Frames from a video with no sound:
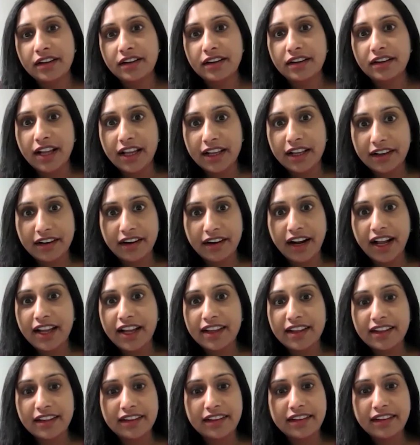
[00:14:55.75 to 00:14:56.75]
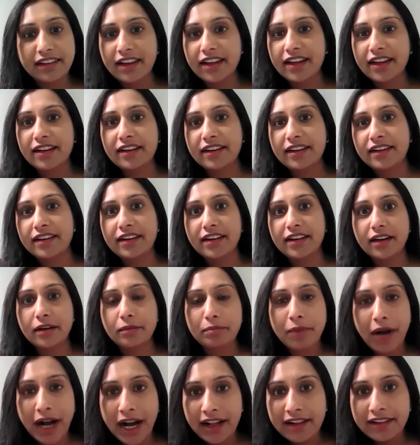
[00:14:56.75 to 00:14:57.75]
like rice and
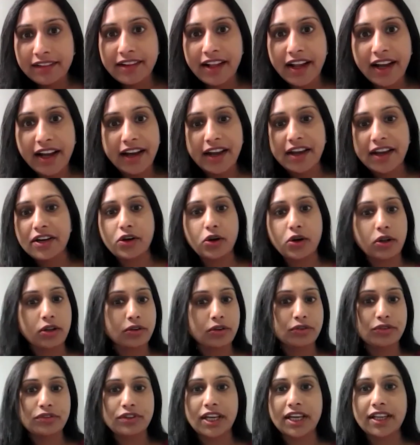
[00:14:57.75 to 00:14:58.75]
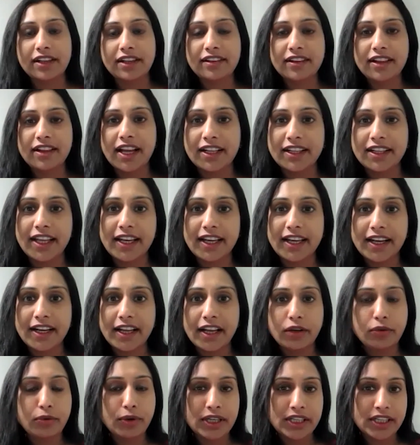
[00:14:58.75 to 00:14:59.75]
pasta and all those things, like they can
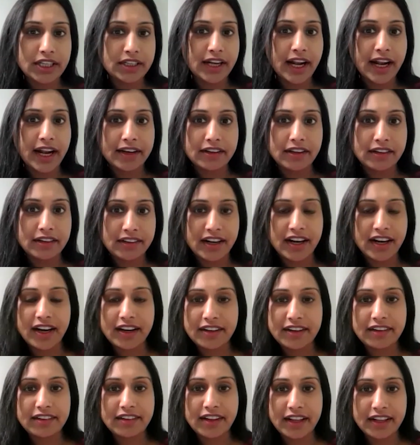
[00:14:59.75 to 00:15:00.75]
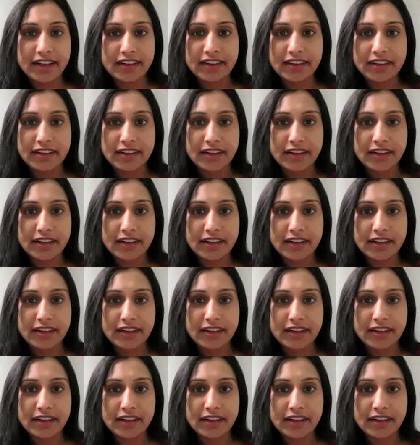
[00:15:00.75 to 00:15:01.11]
elevate the triglycerides and